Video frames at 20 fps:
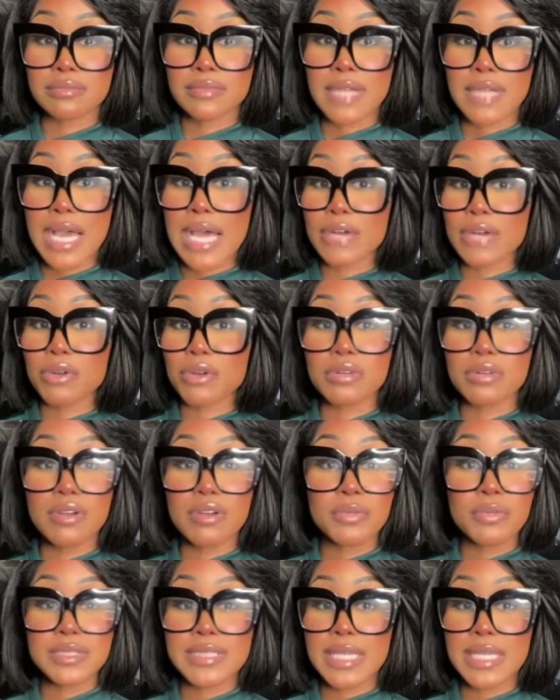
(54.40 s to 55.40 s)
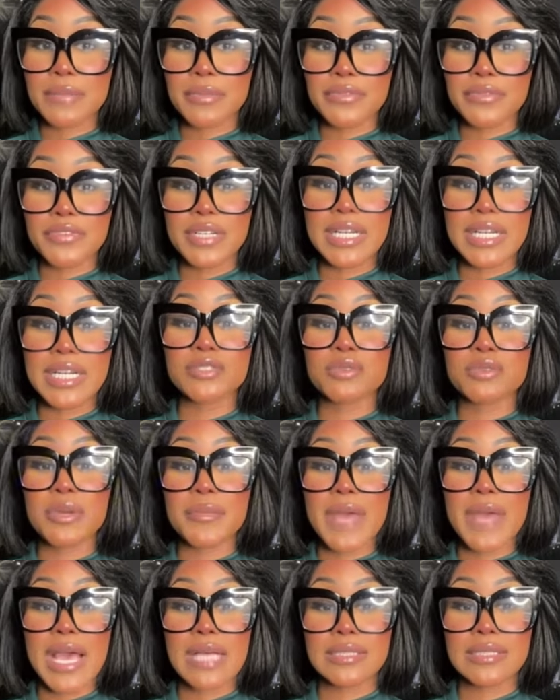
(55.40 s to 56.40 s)
I don't know what type of fun. That's why
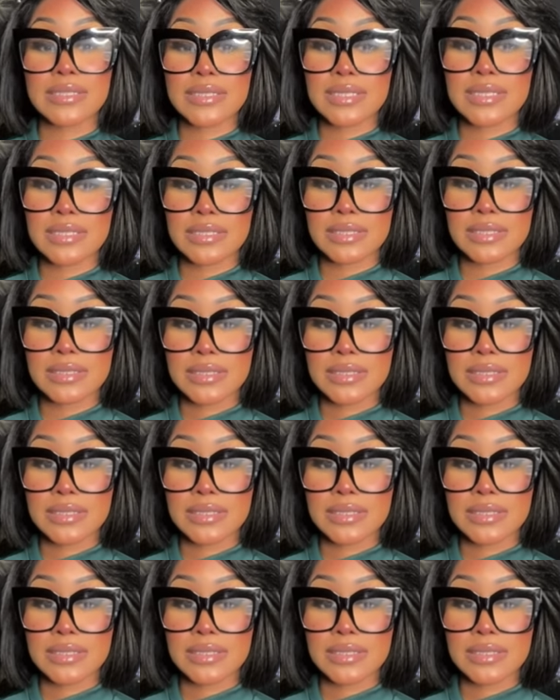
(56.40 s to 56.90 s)
I'm asking.